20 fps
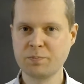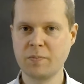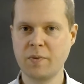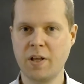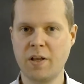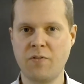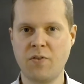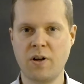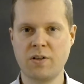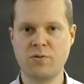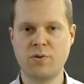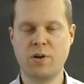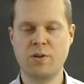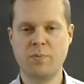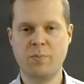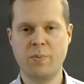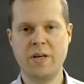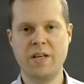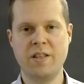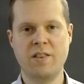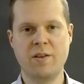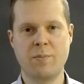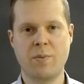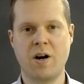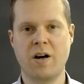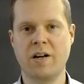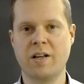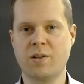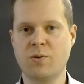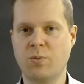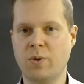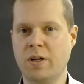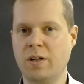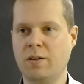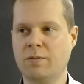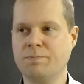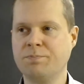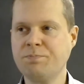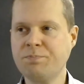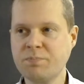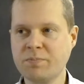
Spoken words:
If I try to beat the market, well,